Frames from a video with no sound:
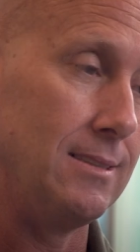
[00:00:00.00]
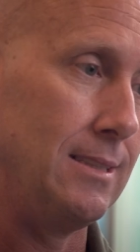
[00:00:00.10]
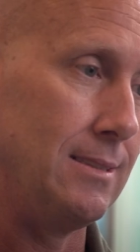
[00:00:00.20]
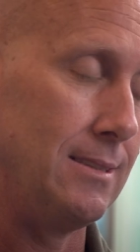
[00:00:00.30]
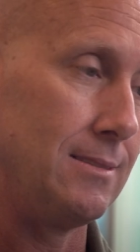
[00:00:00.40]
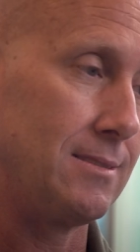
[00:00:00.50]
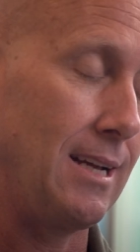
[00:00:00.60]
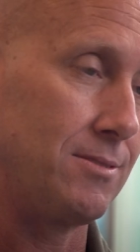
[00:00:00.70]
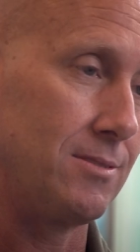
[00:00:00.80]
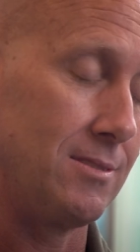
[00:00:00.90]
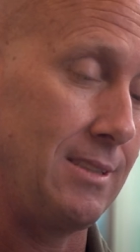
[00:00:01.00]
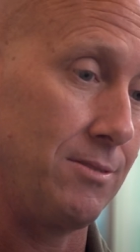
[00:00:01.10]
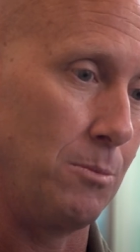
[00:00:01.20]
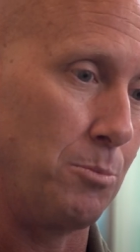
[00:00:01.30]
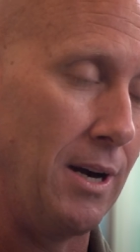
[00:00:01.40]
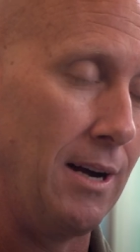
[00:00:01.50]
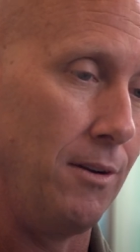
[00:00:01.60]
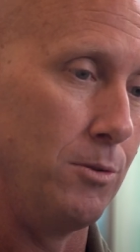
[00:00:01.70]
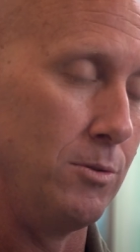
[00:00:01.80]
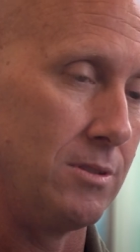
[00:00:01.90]
and Staff Sergeant
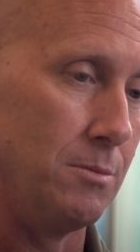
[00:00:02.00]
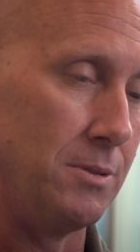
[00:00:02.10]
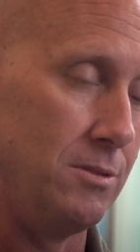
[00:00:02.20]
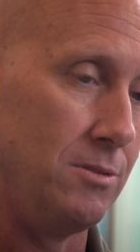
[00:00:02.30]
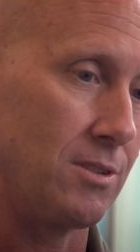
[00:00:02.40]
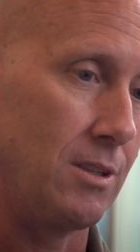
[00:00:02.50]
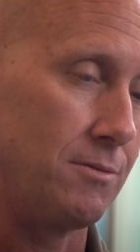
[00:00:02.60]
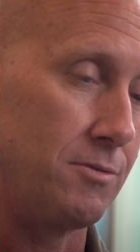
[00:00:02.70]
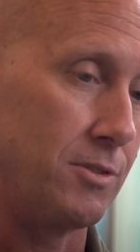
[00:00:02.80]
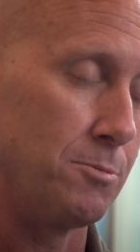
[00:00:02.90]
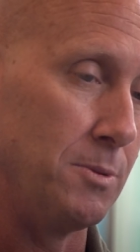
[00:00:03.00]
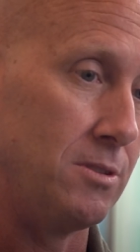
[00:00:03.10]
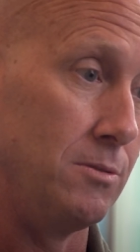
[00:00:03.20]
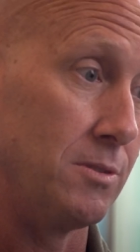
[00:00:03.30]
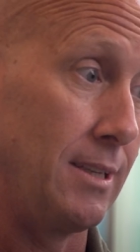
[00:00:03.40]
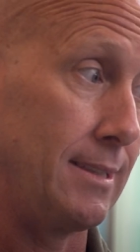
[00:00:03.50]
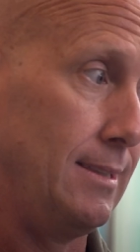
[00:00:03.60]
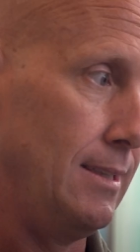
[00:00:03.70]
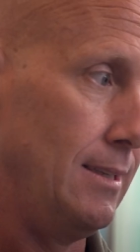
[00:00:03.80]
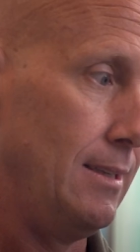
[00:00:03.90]
Brown, who was the platoon sergeant for 1st Platoon, was like,
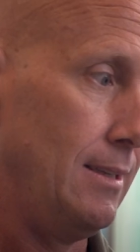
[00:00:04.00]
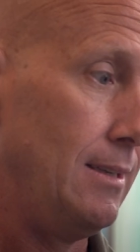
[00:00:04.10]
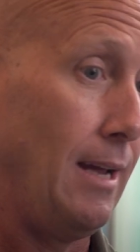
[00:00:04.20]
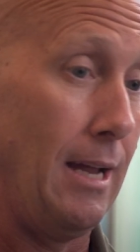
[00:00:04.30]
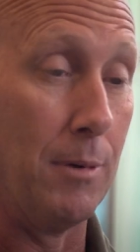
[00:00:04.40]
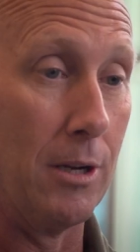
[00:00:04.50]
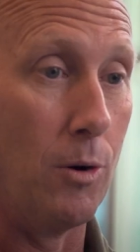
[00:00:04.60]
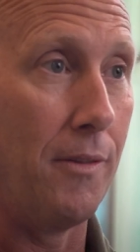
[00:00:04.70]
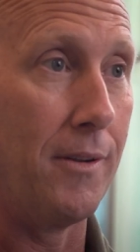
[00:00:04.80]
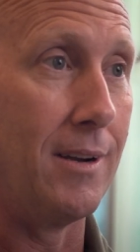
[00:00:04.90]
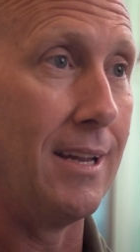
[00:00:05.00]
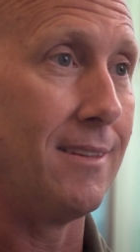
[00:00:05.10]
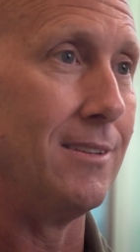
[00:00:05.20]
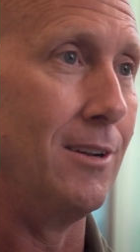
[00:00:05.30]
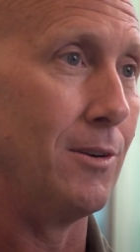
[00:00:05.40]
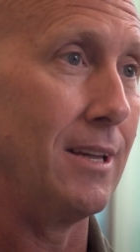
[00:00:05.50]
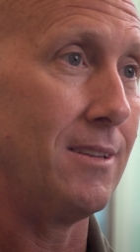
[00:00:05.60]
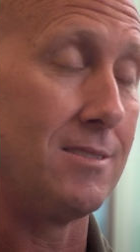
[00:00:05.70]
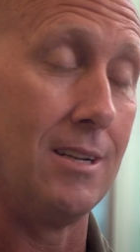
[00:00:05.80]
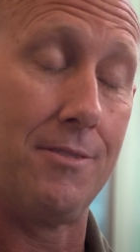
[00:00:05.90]
hey, I'm gonna go out there and get
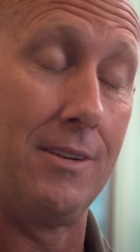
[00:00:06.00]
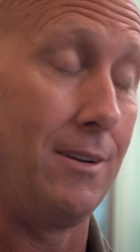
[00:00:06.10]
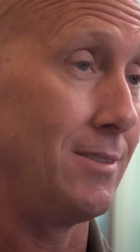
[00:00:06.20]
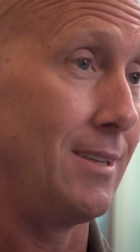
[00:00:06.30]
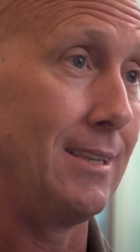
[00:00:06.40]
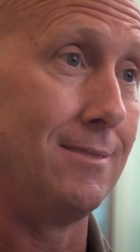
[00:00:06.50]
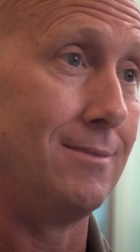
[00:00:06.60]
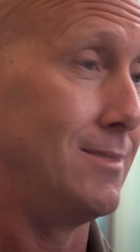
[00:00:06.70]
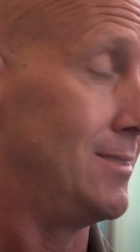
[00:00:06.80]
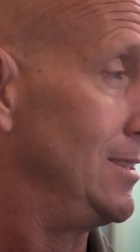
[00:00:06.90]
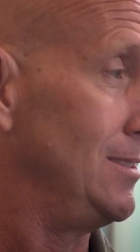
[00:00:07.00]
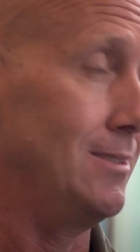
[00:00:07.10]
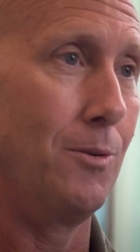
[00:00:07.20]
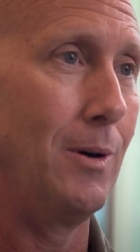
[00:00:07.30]
this stuff. And I was like, dude, no